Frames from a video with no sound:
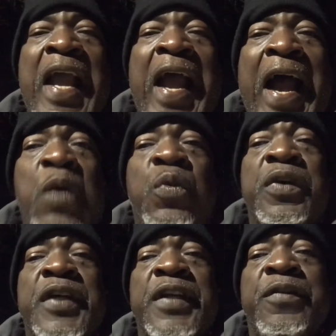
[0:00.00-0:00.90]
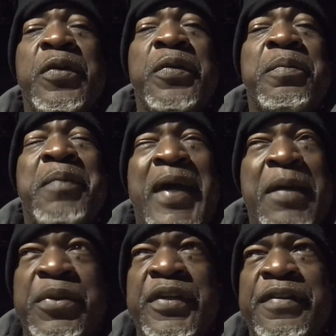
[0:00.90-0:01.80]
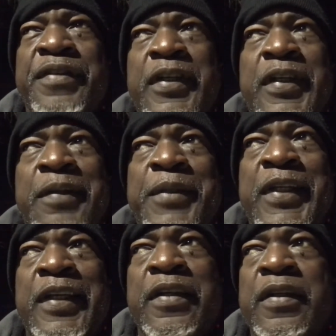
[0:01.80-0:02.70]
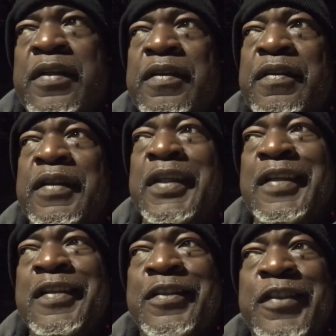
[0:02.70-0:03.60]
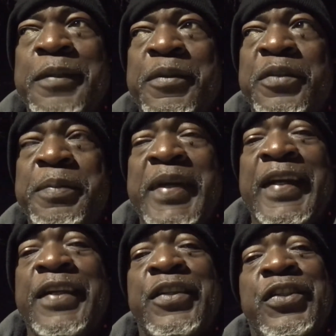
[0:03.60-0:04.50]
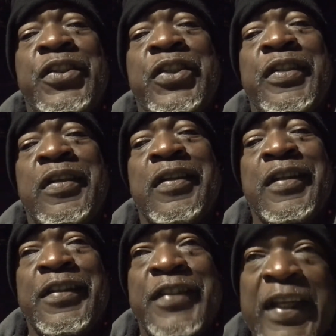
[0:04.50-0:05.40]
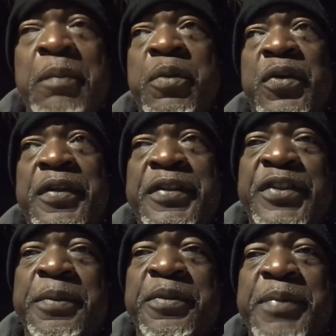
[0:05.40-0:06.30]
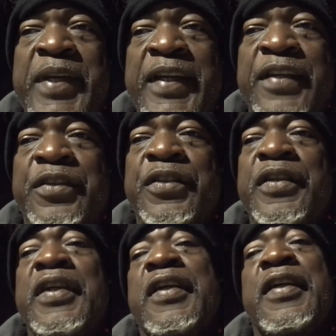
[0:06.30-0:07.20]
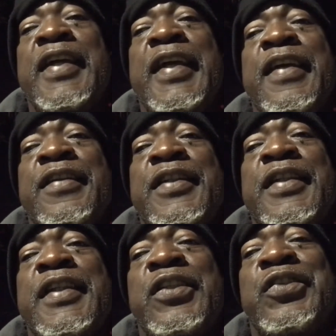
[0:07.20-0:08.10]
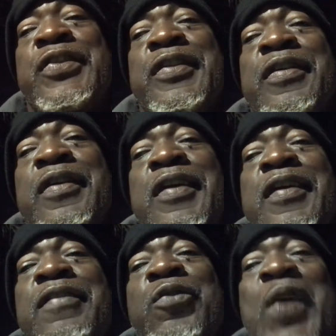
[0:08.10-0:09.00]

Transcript: I will give you my brief update on the stimulus package, the second part of the stimulus package, as it is of